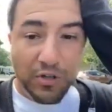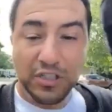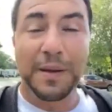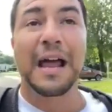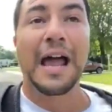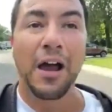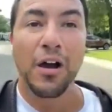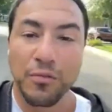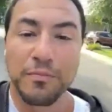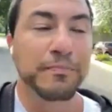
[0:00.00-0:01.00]
was about
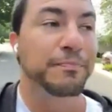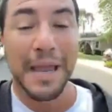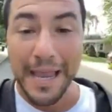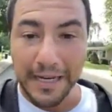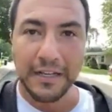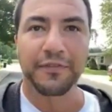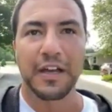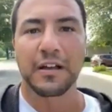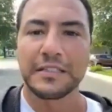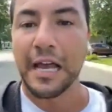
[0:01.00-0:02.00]
how bad he
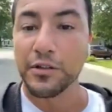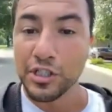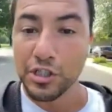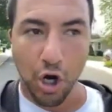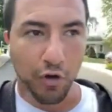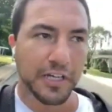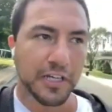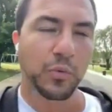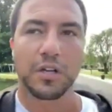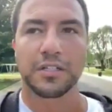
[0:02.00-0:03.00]
felt, how sorry
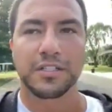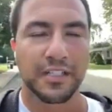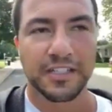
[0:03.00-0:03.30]
he was,